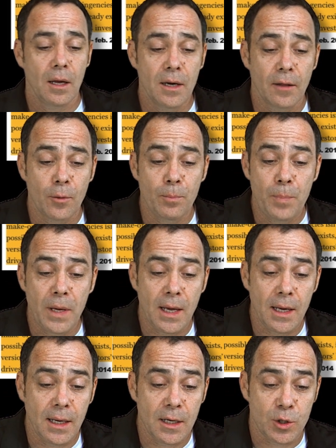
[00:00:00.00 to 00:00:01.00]
Another
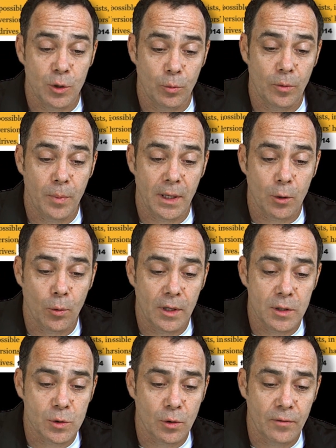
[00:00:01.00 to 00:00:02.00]
big issue with Bitcoin
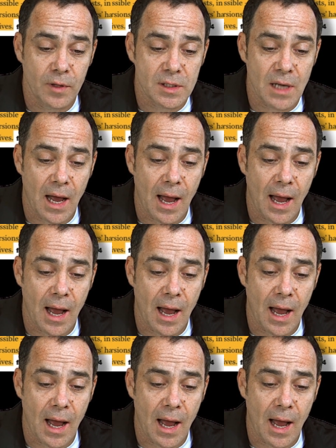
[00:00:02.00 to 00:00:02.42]
is sort of this